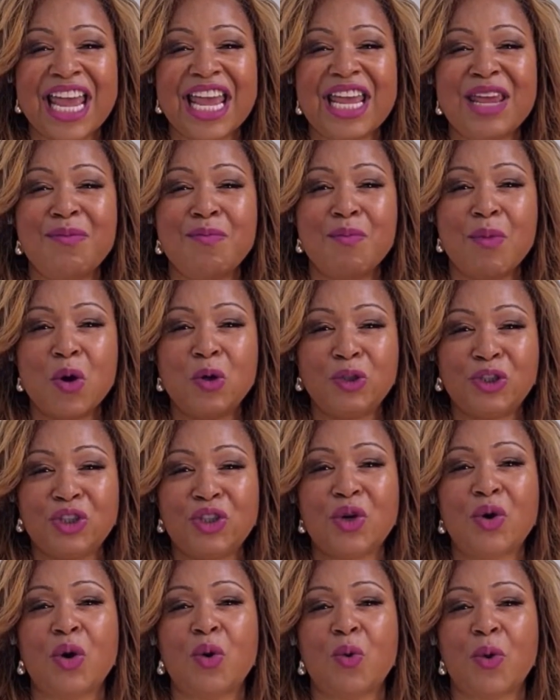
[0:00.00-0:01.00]

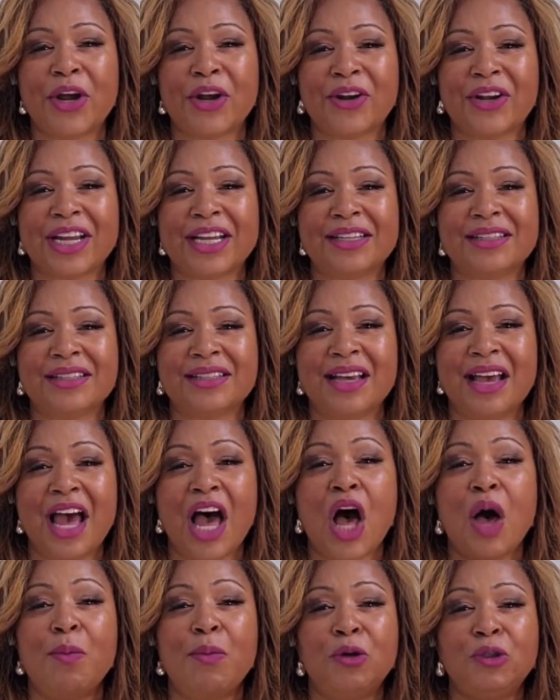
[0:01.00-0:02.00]
Emotional awareness.
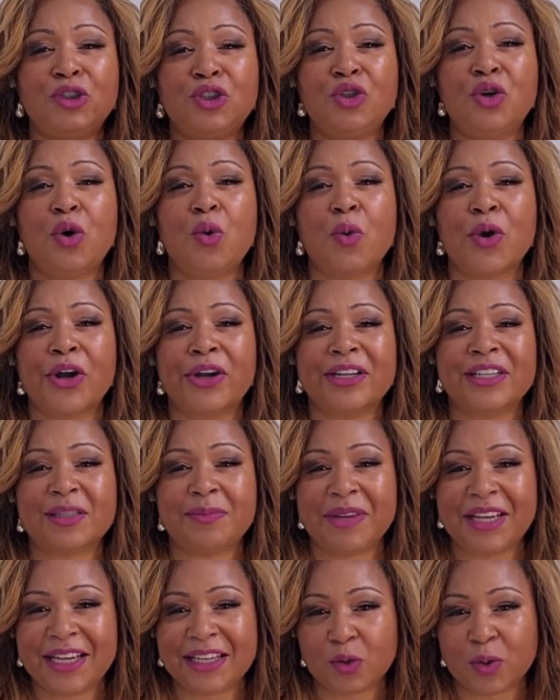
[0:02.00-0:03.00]
Emotional awareness
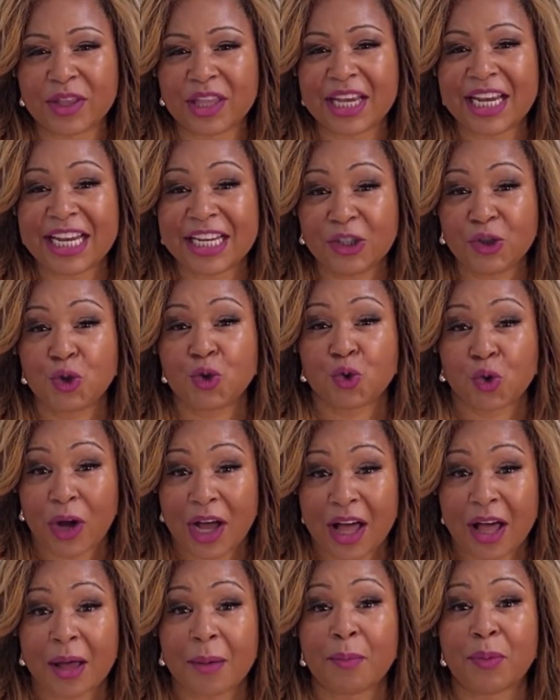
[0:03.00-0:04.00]
begins with
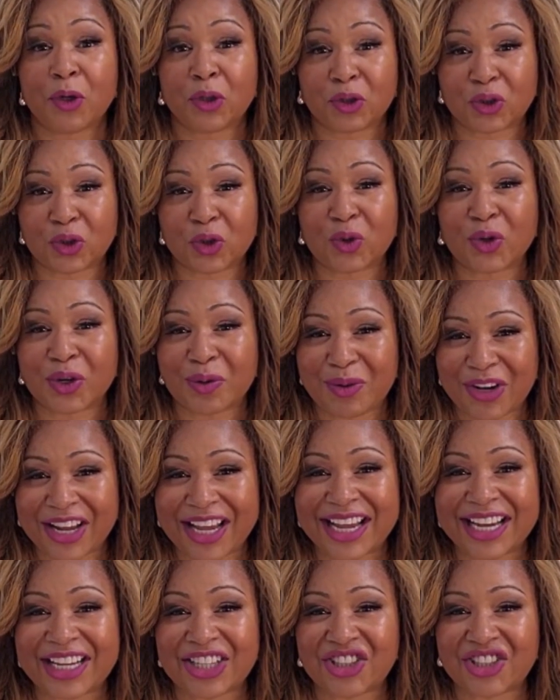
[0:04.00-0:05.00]
intrapersonal
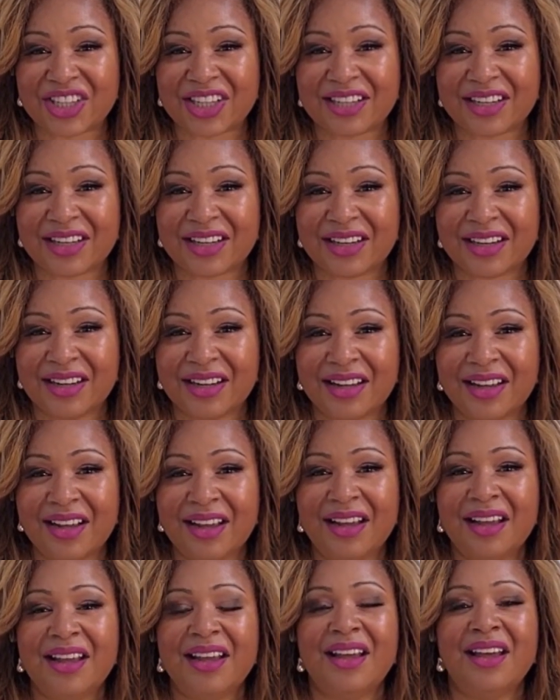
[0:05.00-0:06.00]
communication.
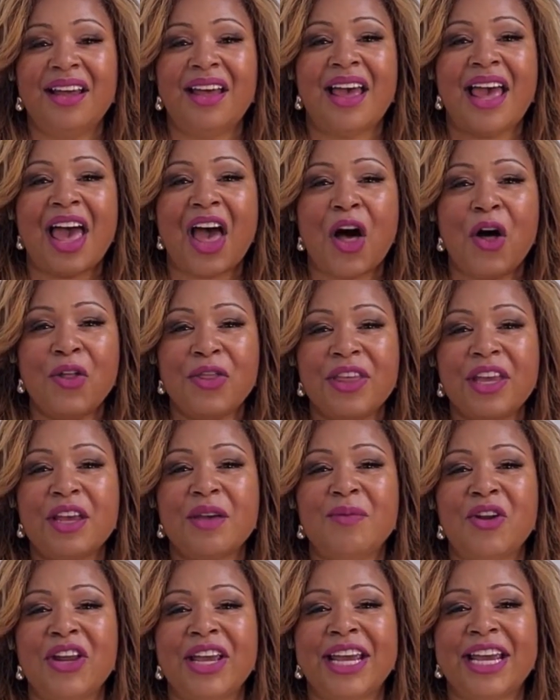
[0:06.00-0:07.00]
Healthy
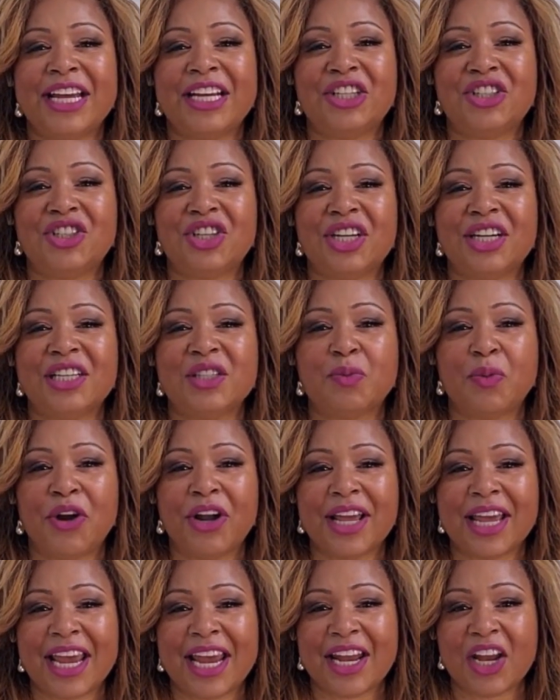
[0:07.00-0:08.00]
communication is
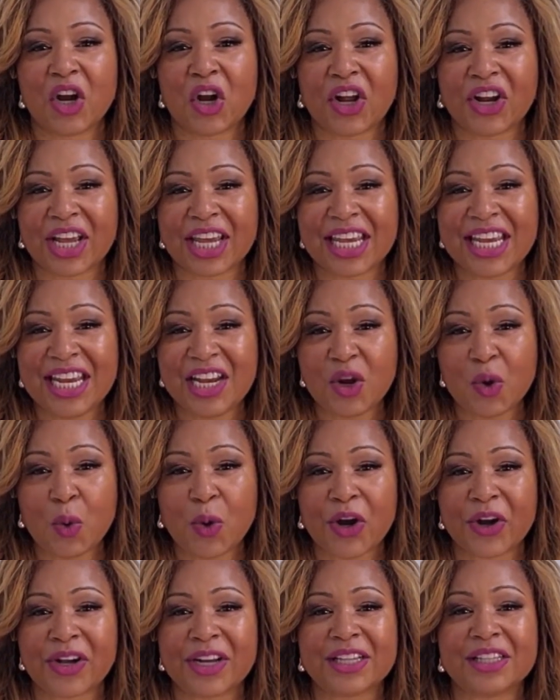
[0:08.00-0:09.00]
predicated on a keen
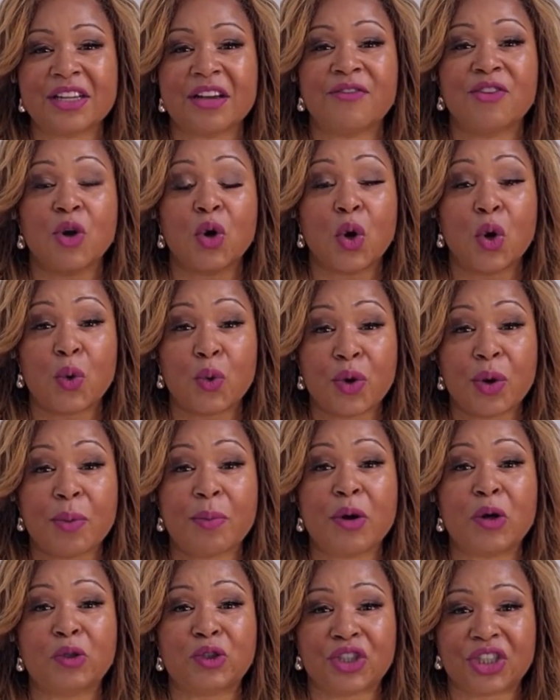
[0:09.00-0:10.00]
awareness of your own
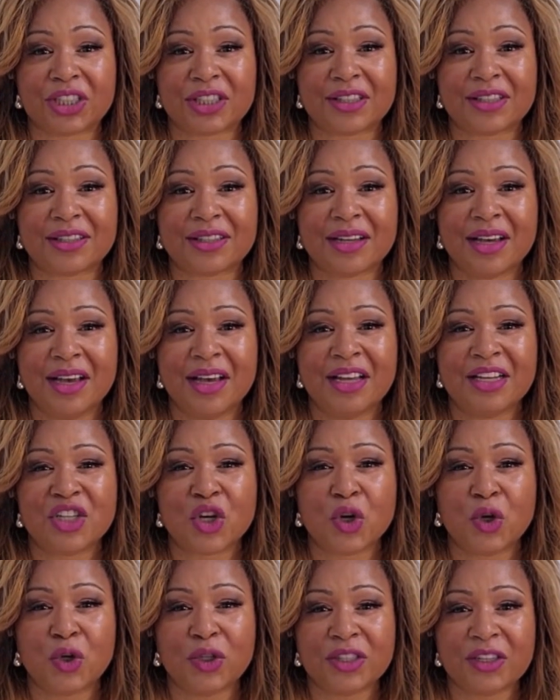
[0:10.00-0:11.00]
emotions.
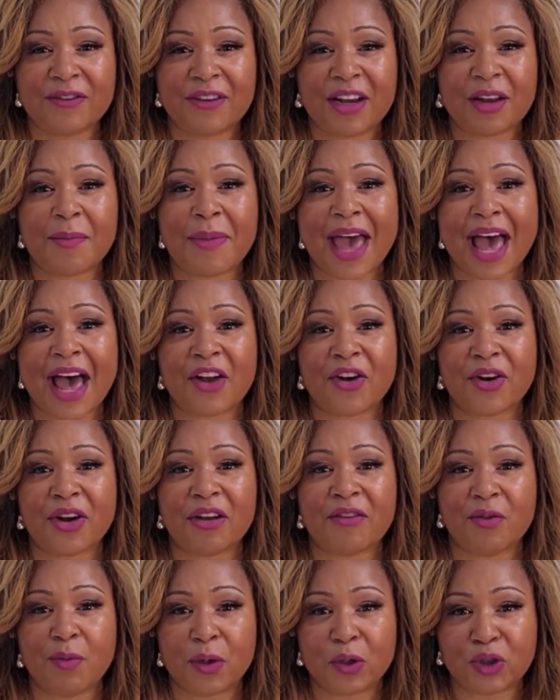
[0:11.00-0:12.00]
To cultivate a pattern
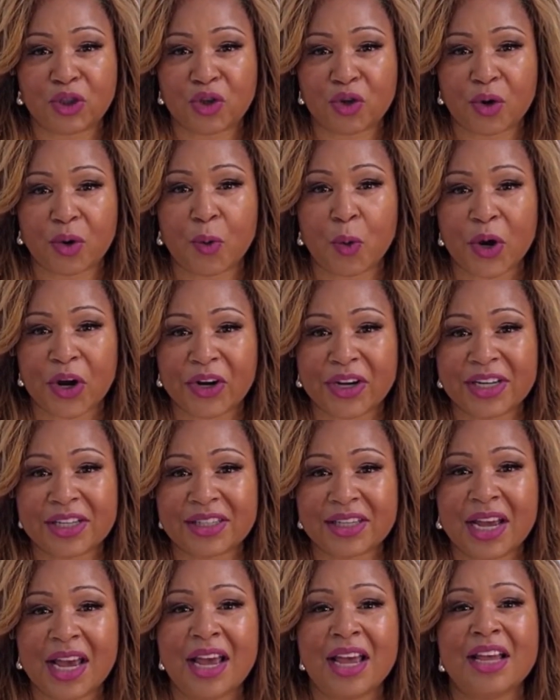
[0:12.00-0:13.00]
of emotional
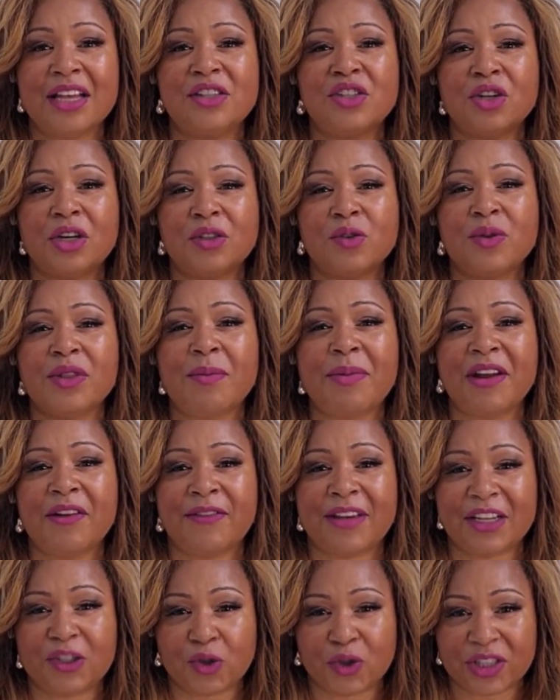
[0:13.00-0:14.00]
awareness, it starts with a bit
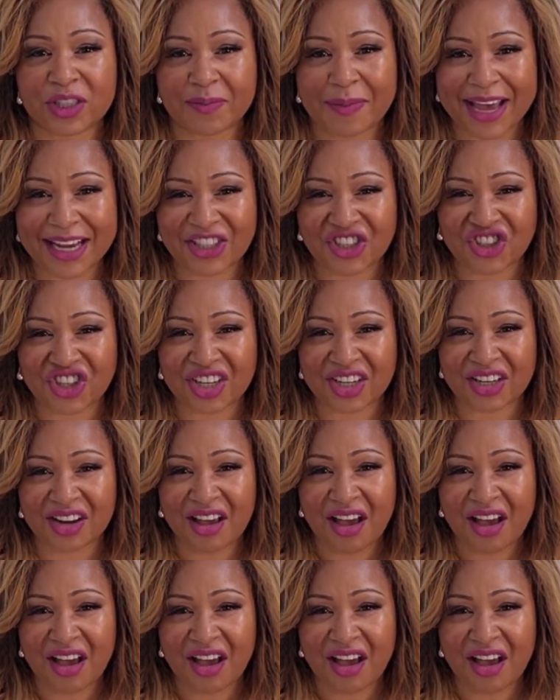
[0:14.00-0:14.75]
of introspection.